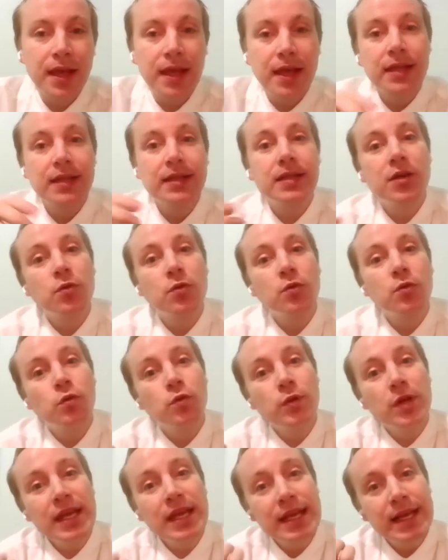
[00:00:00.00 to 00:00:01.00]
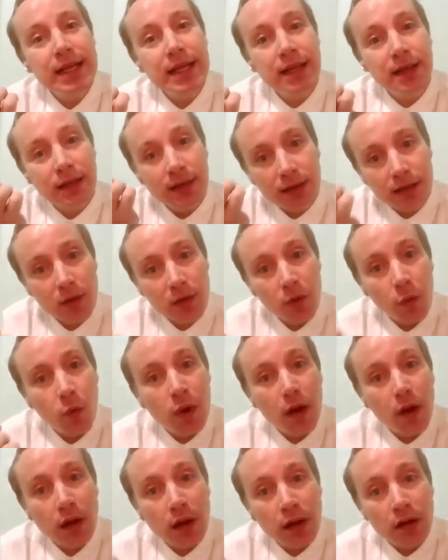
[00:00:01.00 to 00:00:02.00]
in the real
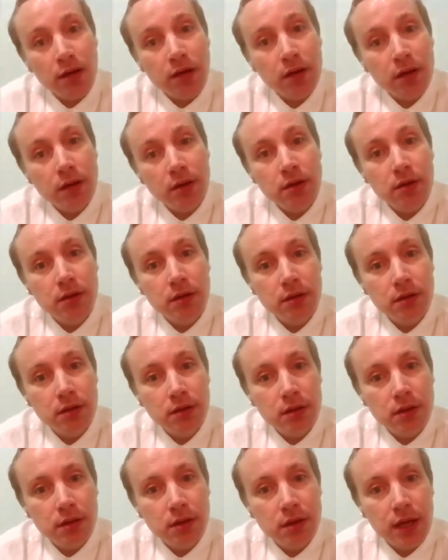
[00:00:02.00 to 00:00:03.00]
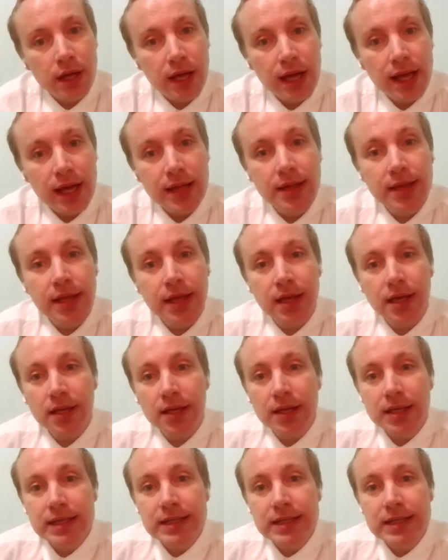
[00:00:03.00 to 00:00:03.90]
world, in the